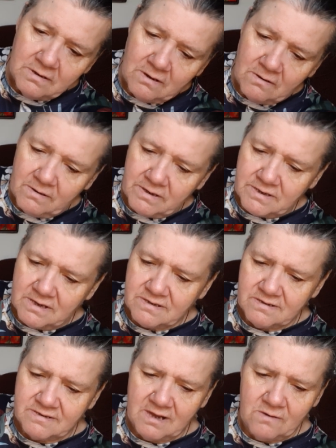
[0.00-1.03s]
Oh, it
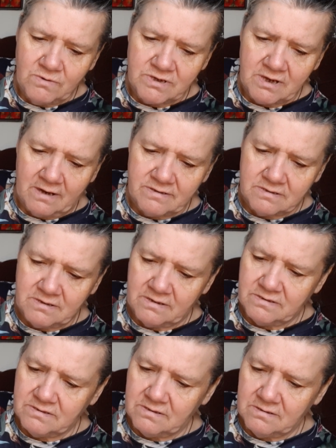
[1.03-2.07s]
doesn't say what size it
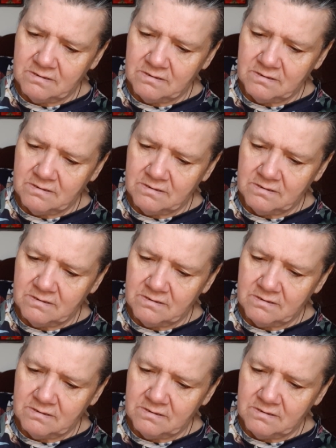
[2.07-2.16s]
is.